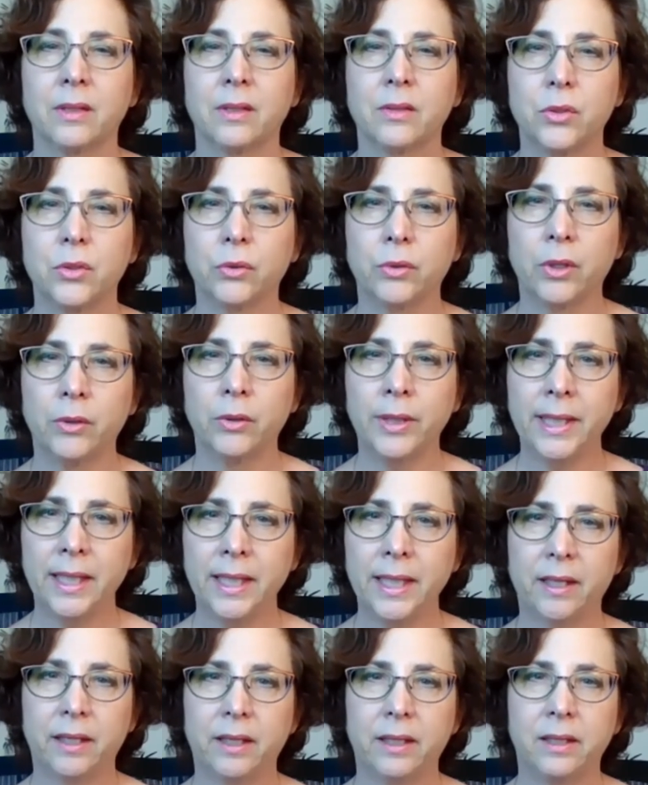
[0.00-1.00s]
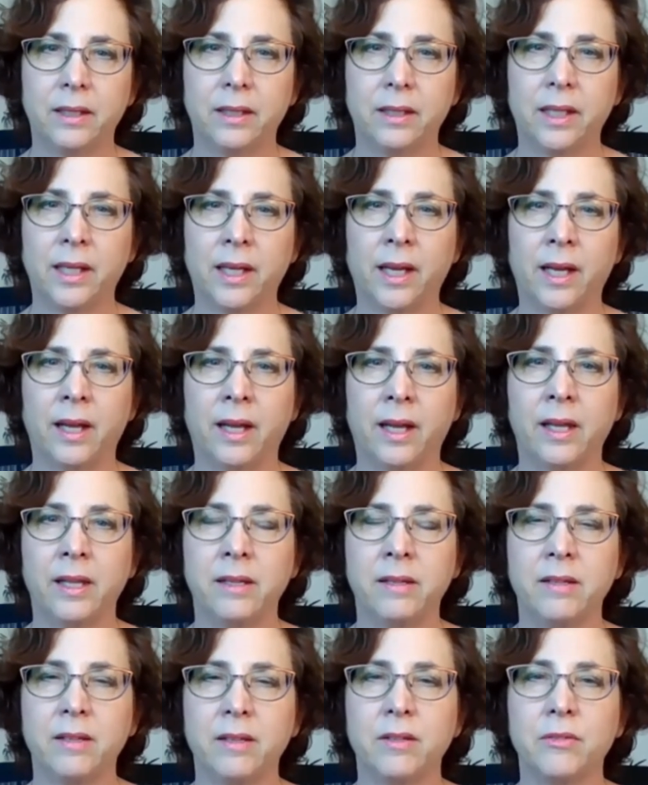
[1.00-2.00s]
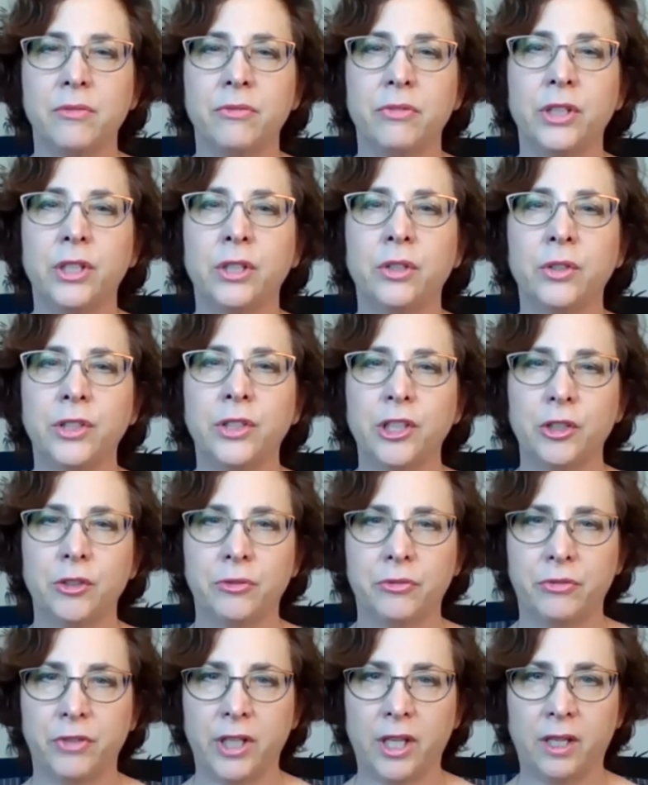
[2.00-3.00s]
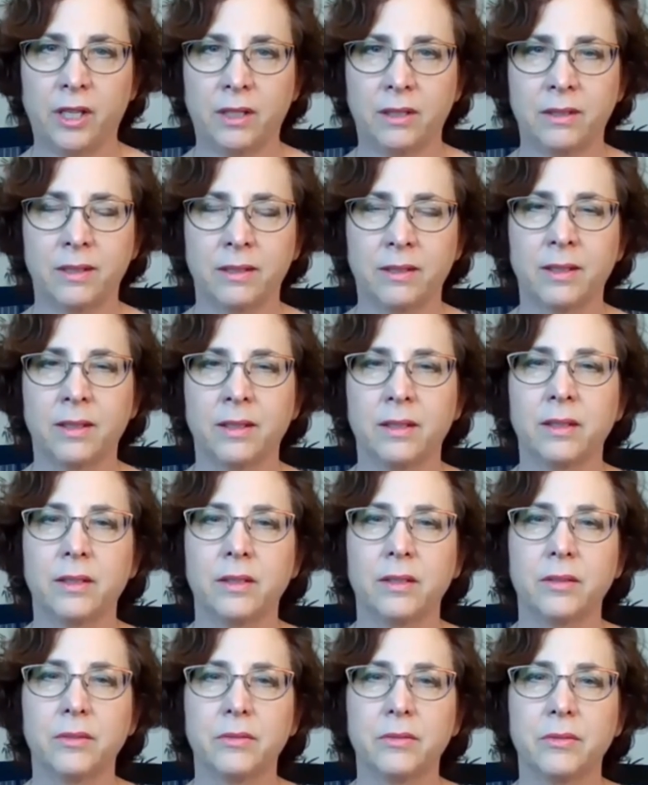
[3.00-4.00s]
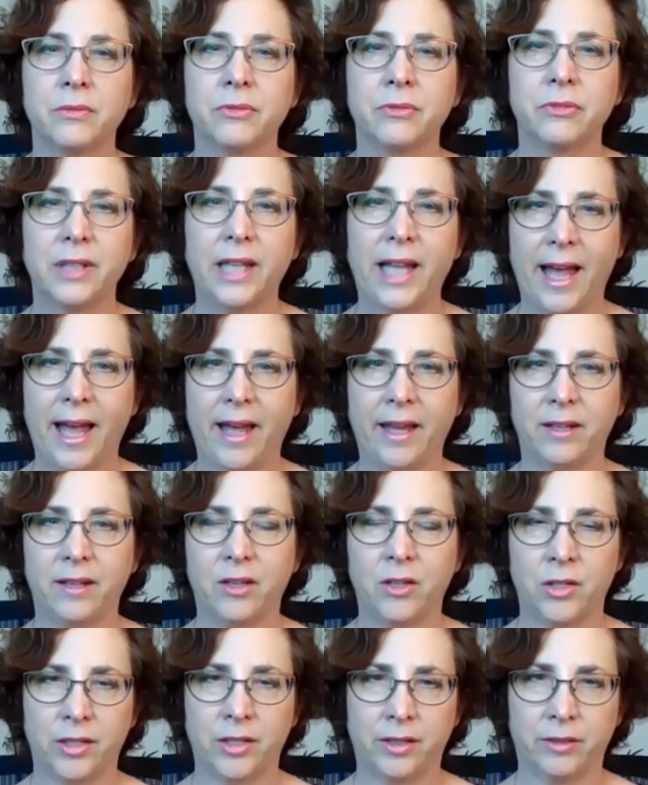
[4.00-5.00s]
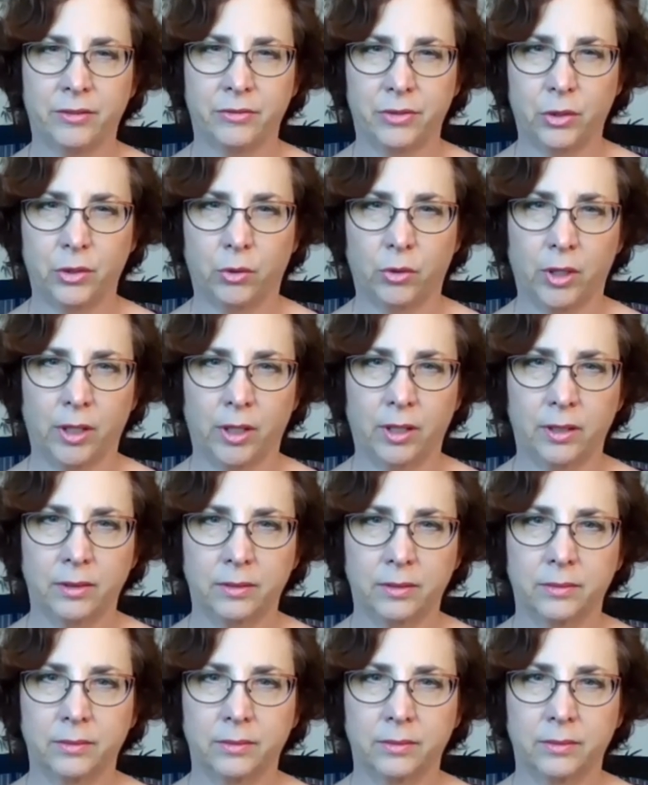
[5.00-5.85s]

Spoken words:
So go ahead and feel your feet flat on the floor.